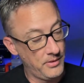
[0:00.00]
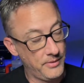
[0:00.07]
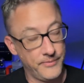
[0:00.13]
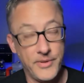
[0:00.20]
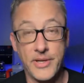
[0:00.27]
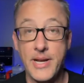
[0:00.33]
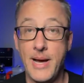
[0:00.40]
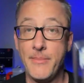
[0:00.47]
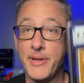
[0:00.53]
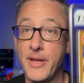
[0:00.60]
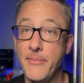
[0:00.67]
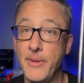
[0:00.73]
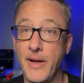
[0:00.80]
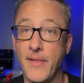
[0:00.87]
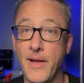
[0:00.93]
Did not get
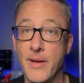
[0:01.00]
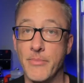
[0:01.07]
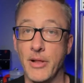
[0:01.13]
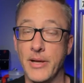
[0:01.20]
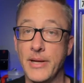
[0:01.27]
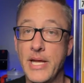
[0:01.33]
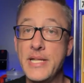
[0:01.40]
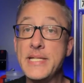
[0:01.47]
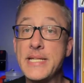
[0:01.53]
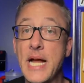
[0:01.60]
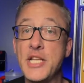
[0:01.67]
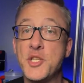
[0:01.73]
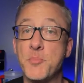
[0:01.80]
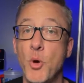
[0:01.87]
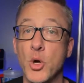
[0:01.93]
my labeling.
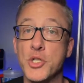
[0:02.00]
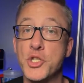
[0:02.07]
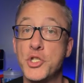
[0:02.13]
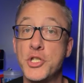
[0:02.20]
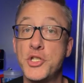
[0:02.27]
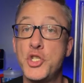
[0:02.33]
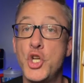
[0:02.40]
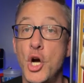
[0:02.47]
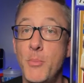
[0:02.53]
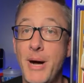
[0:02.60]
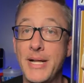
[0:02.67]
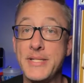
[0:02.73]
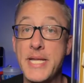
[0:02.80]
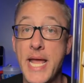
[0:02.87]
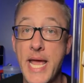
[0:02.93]
Inside Sports. It's Joe
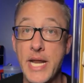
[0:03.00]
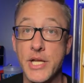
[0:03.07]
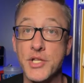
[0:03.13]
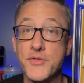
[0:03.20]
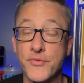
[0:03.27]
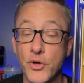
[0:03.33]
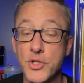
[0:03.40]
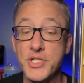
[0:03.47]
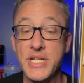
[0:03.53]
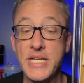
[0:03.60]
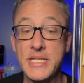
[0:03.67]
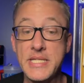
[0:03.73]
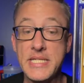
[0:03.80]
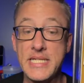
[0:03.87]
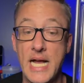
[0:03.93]
Montana's first
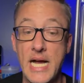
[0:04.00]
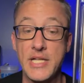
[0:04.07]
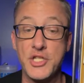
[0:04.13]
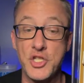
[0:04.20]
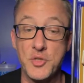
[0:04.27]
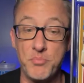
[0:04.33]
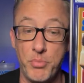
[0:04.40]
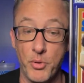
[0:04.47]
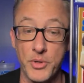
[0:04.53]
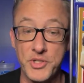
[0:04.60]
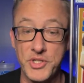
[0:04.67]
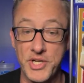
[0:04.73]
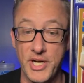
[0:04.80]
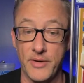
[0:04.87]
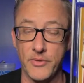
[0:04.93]
Inside Sports
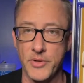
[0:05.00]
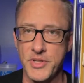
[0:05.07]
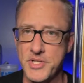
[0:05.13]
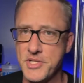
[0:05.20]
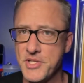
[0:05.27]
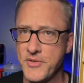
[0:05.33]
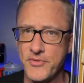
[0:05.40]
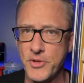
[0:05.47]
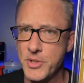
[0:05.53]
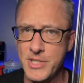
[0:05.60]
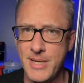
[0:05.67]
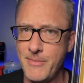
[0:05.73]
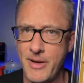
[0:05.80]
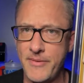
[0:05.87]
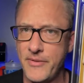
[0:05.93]
cover. This is the first
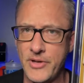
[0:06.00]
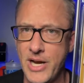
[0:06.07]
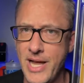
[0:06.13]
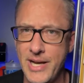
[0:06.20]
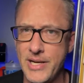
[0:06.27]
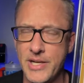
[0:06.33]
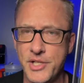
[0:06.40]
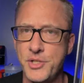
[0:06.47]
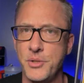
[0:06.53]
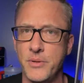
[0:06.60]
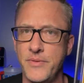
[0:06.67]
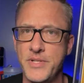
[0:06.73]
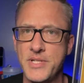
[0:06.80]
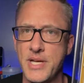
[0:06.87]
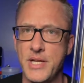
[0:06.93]
time I've ever had an issue of
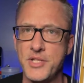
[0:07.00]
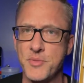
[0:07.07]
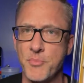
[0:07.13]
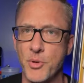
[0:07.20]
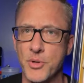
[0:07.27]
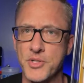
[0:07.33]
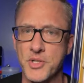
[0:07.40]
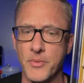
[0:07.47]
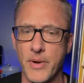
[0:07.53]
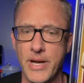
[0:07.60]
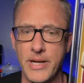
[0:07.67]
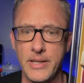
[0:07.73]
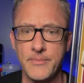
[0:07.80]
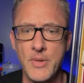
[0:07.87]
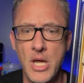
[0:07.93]
Inside Sports
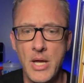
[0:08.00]
graded.